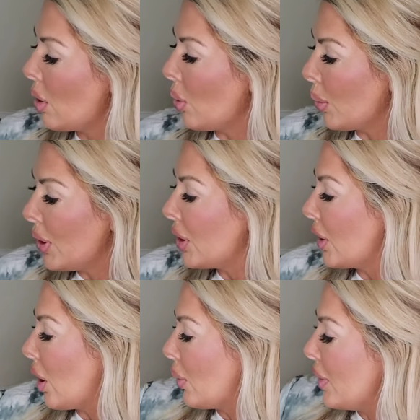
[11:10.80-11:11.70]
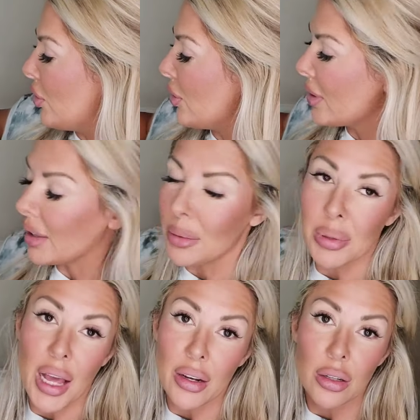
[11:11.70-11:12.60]
Or you could always use a lip
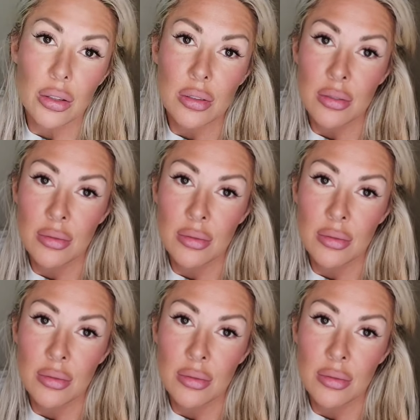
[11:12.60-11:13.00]
liner.